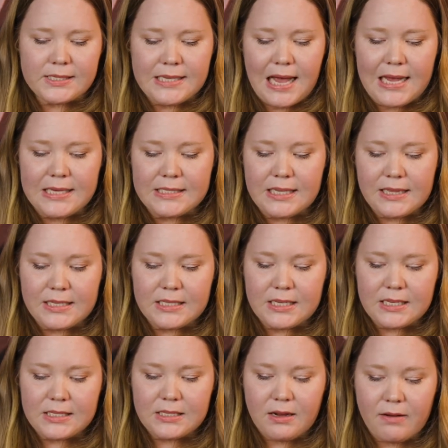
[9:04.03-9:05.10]
says, this
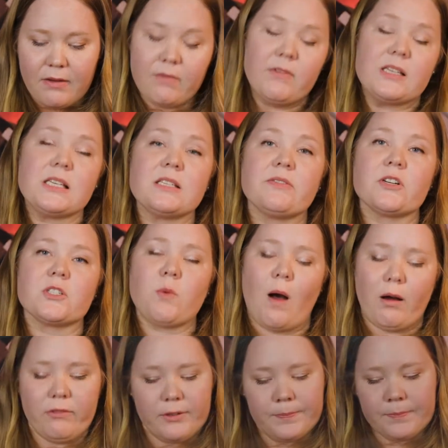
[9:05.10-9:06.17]
is verse
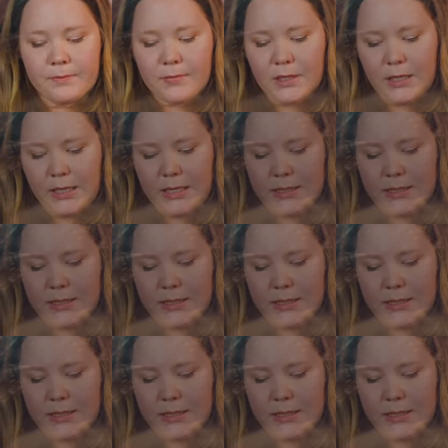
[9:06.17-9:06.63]
12. He